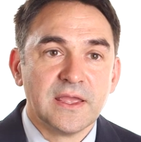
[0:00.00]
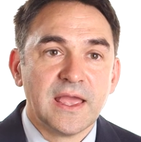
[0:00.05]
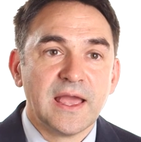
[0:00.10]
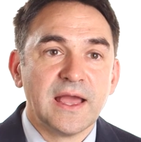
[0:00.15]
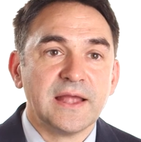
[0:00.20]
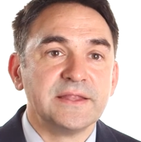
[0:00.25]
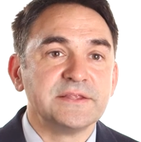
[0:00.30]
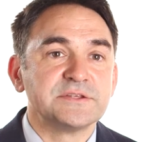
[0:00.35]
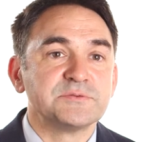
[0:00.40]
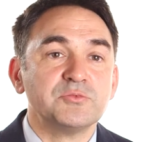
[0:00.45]

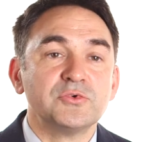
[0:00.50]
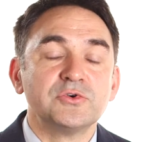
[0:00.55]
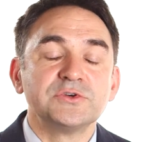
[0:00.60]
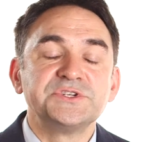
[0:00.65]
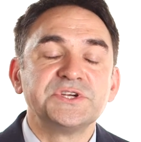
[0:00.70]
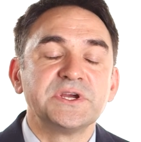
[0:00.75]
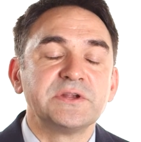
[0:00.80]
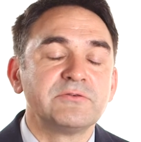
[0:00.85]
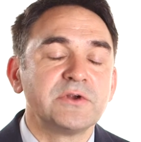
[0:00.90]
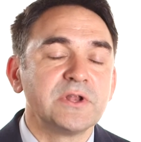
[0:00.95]
And it's more
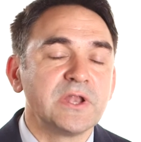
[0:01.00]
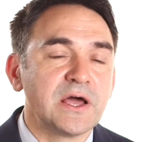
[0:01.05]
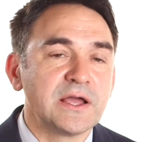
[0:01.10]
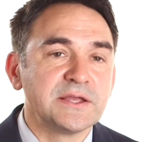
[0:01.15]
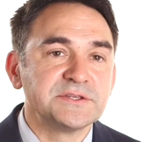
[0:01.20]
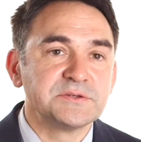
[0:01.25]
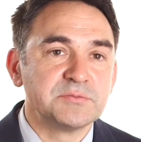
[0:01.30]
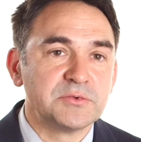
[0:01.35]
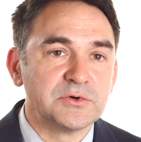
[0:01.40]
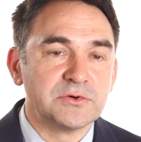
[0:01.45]

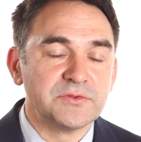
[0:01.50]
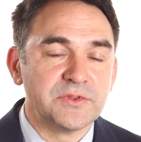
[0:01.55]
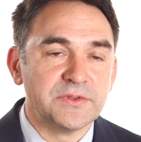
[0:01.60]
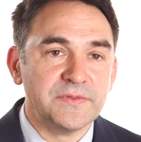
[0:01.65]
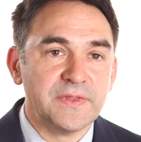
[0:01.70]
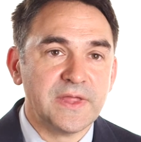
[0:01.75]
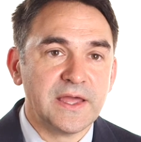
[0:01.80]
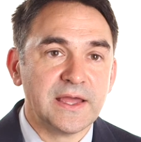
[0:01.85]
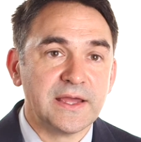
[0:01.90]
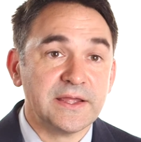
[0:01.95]
generalizable
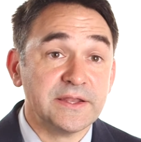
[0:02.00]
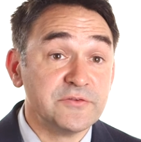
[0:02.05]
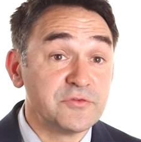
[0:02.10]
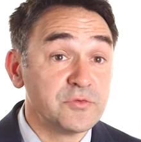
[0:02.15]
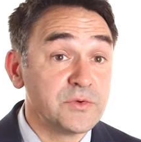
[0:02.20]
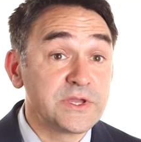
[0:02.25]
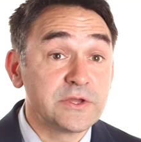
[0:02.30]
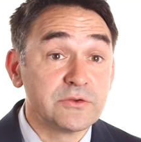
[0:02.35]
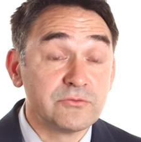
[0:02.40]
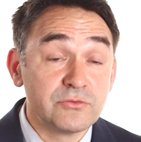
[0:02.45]
than that. And if
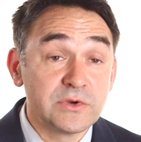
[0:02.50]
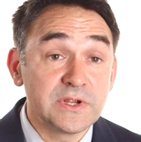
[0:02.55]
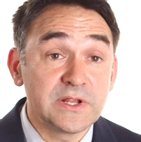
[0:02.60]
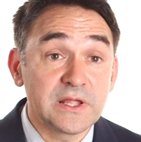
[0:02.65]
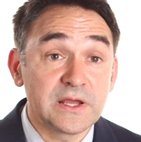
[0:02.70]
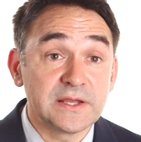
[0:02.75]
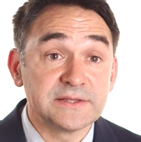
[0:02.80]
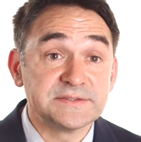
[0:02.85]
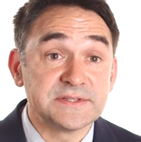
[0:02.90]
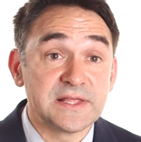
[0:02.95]
we can
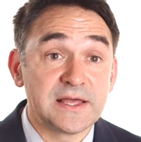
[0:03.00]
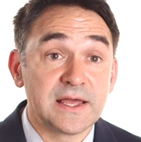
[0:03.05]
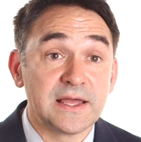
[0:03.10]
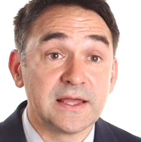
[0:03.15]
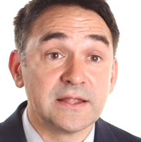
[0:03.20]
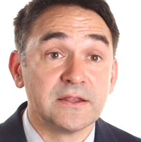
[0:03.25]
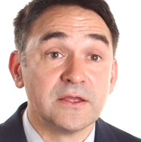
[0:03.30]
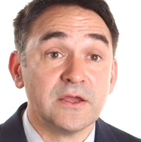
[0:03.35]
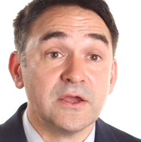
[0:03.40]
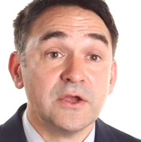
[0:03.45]
realize
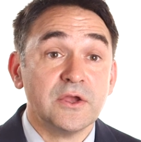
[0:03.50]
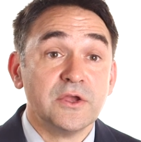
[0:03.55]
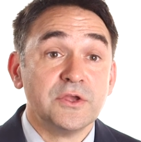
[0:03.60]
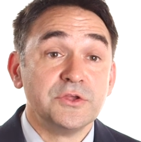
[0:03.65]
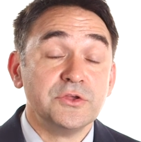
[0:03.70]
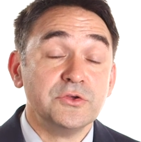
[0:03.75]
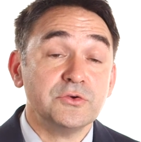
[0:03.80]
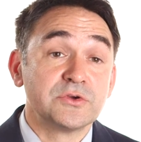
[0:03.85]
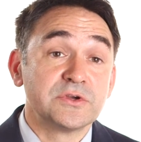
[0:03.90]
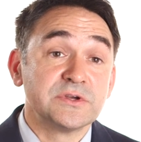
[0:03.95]
that,
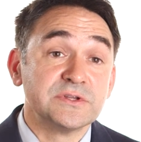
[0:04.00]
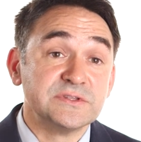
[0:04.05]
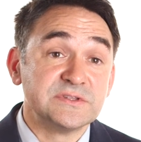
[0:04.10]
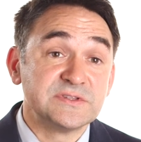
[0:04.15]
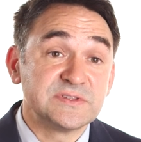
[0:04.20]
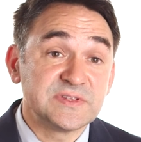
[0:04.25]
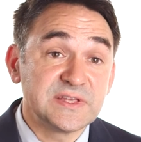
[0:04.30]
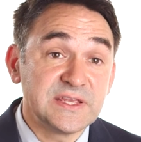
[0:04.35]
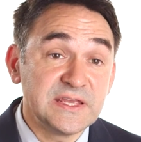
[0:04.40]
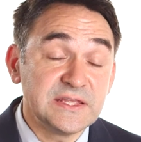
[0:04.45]
you can
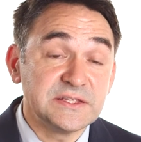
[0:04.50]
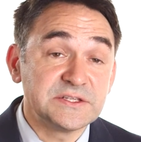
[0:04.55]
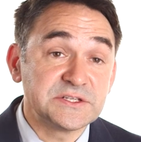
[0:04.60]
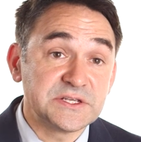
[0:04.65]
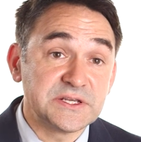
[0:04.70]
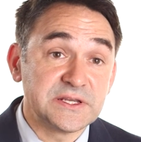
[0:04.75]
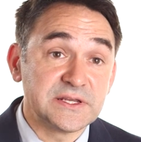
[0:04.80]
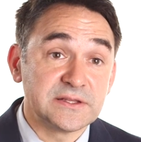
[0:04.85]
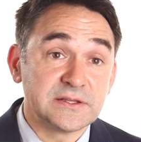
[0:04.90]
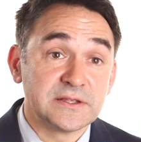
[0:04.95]
teach
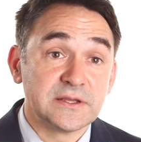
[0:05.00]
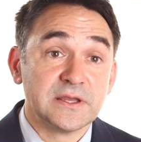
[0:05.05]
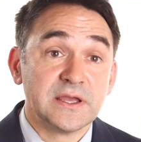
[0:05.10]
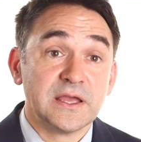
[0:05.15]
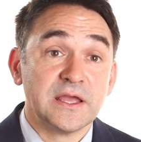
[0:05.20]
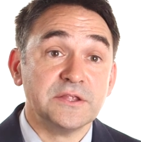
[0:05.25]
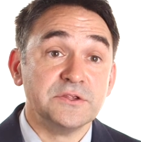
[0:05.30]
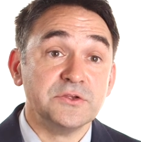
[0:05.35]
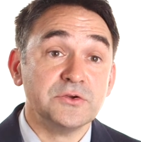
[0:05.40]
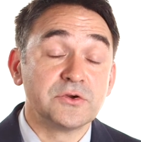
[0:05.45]
it
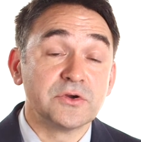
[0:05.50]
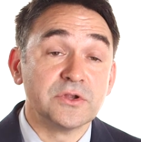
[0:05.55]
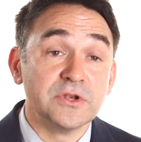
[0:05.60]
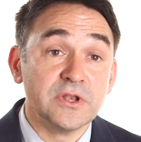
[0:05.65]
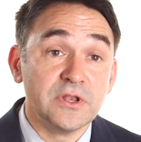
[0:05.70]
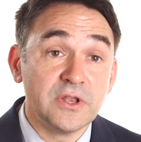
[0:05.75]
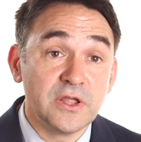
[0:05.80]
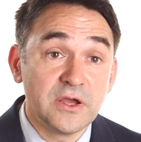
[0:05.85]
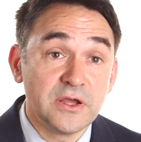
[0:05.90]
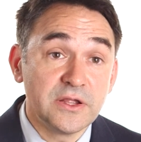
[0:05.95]
and you
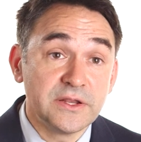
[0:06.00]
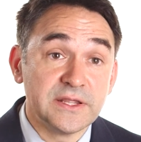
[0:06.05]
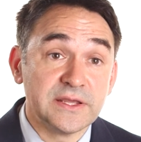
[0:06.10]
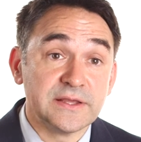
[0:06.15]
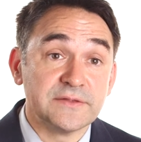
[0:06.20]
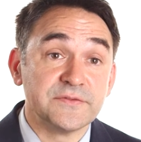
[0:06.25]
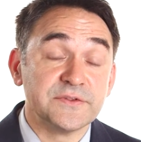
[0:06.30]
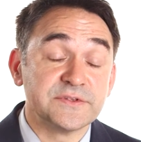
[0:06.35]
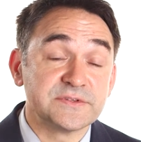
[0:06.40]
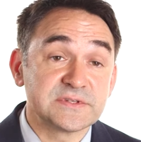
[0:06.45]
can learn
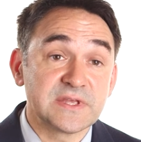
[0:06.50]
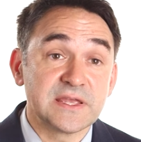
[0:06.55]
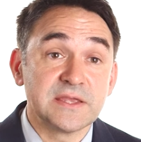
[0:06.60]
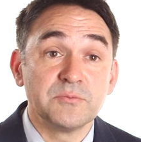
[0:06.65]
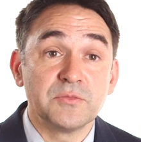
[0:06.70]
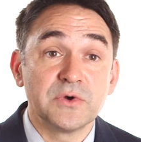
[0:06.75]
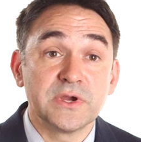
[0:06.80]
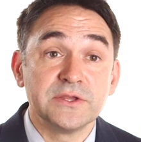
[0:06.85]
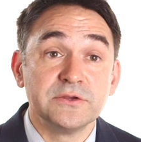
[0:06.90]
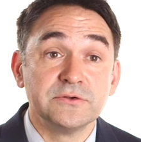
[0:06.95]
it the
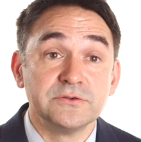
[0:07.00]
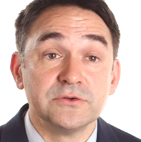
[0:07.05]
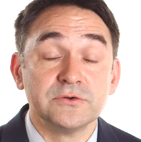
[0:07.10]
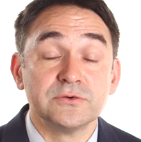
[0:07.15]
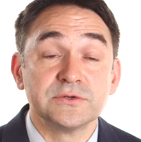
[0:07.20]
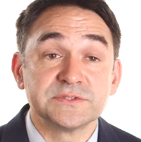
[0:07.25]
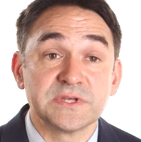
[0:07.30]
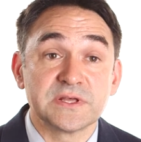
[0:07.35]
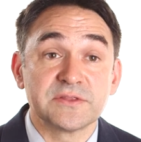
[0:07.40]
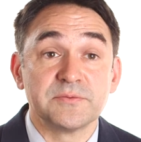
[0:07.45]
same way you do
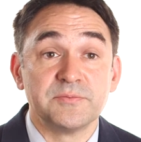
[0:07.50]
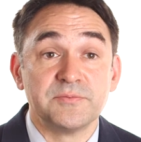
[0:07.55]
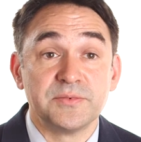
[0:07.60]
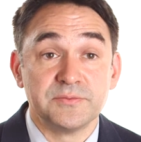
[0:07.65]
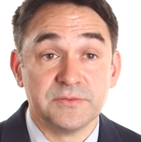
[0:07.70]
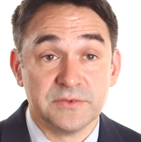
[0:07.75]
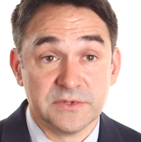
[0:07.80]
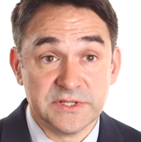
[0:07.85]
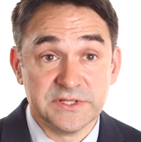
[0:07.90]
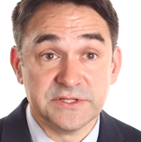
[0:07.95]
as other
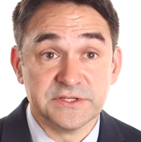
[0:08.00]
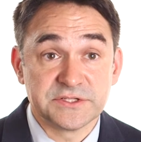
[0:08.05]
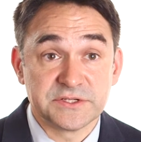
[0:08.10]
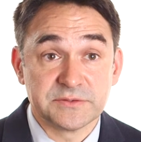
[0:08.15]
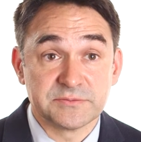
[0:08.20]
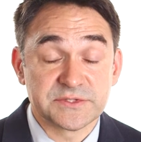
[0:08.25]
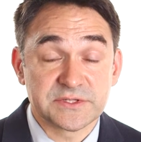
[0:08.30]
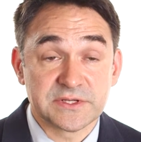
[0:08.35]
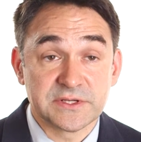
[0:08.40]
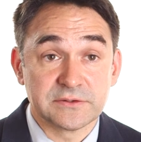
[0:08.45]

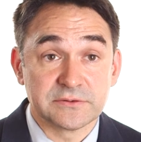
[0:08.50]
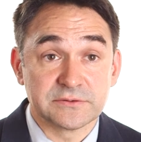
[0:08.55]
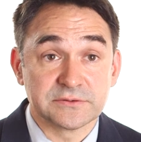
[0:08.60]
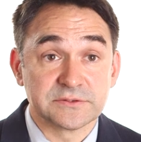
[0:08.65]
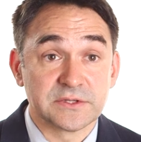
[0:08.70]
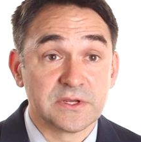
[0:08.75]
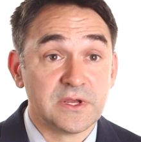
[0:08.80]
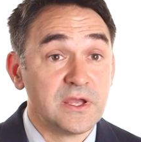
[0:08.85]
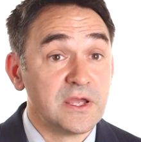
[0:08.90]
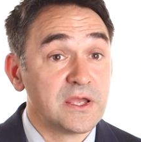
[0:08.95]
leadership skills.